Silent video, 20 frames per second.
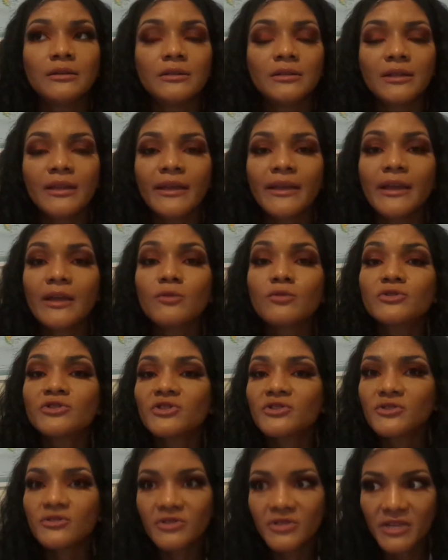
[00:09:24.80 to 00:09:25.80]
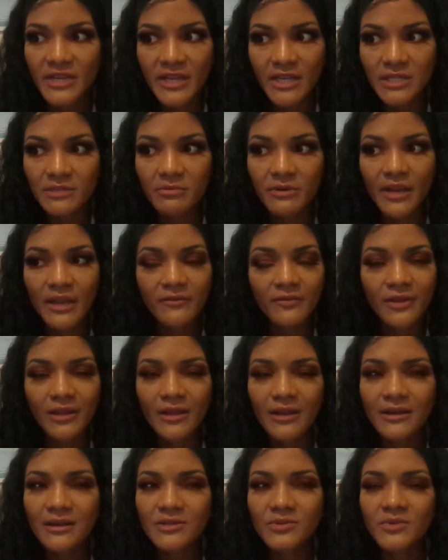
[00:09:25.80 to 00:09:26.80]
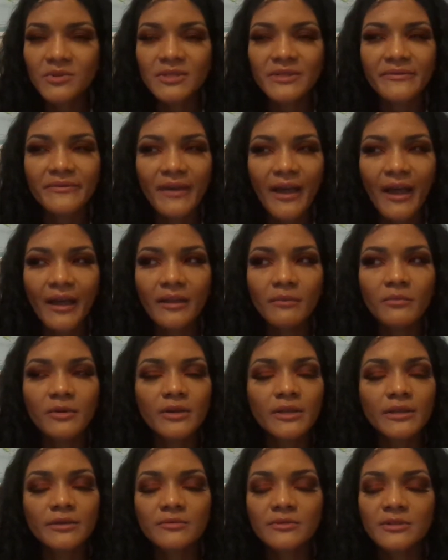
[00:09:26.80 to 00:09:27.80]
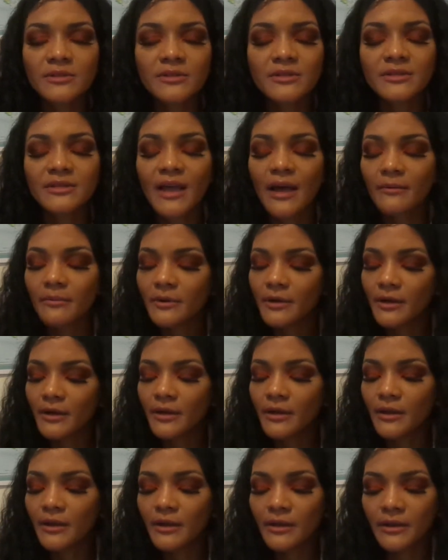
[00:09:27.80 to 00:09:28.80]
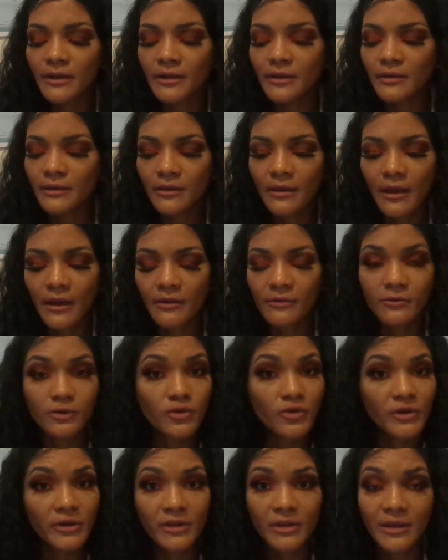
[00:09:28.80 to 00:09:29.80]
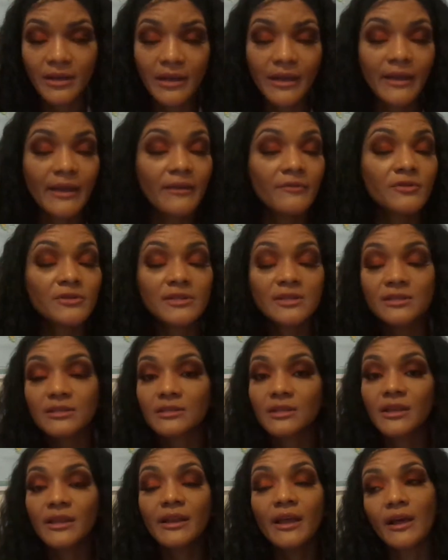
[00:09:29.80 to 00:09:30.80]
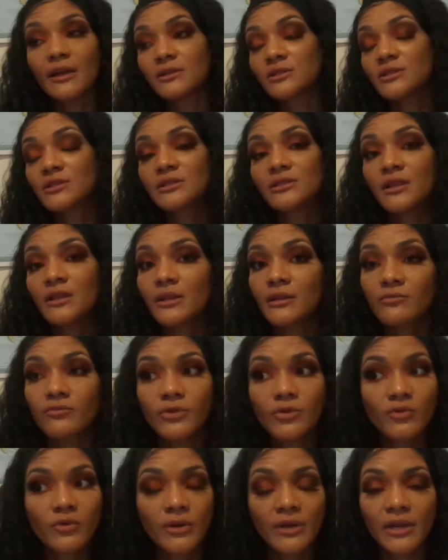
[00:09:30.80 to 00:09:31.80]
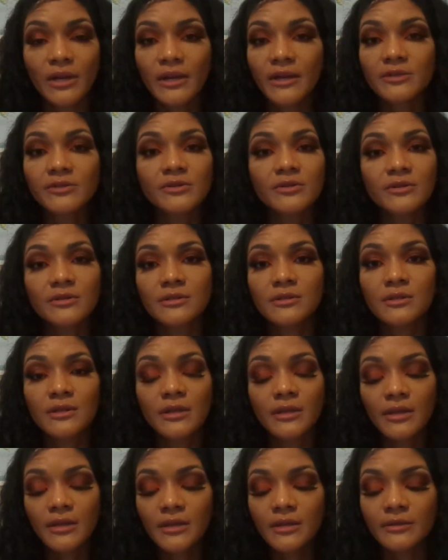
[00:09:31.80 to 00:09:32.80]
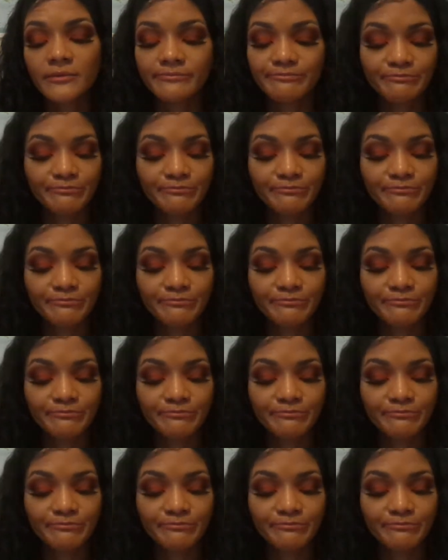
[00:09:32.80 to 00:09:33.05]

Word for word: like it was just the genetics but everything else was fine but it was just that part and recording ever since then I just started recording lectures and